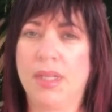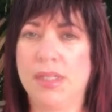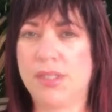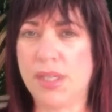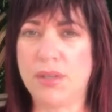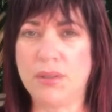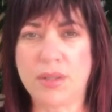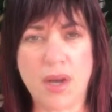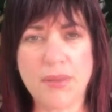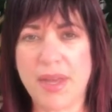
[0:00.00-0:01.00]
So
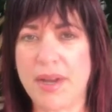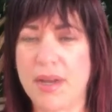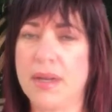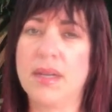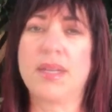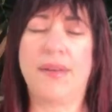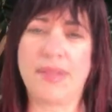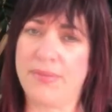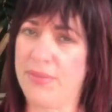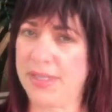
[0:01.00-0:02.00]
go there. You have
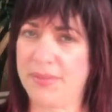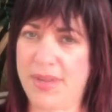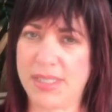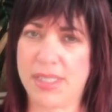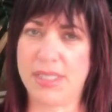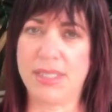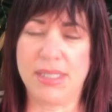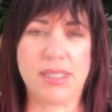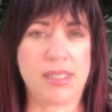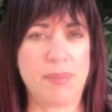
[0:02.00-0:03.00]
to have a reservation.
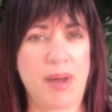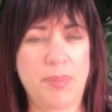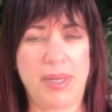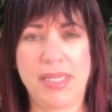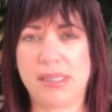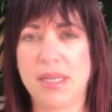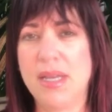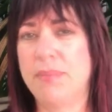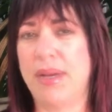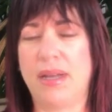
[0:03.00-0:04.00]
It's a small place,
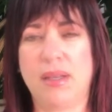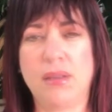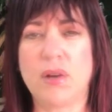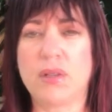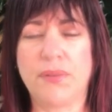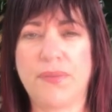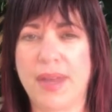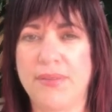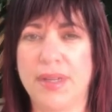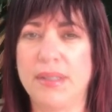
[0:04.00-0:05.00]
but a local
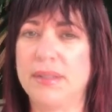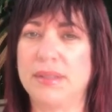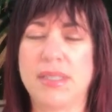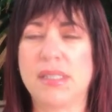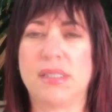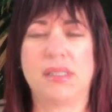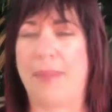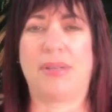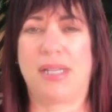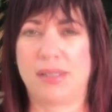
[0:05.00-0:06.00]
favorite. Just
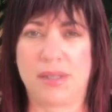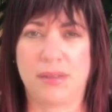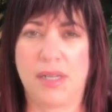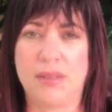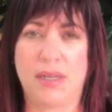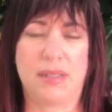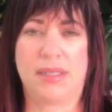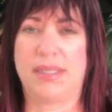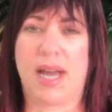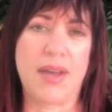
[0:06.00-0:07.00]
appetizers alone are
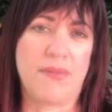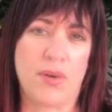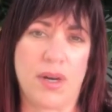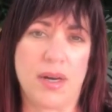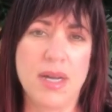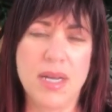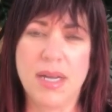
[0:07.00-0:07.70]
to die for.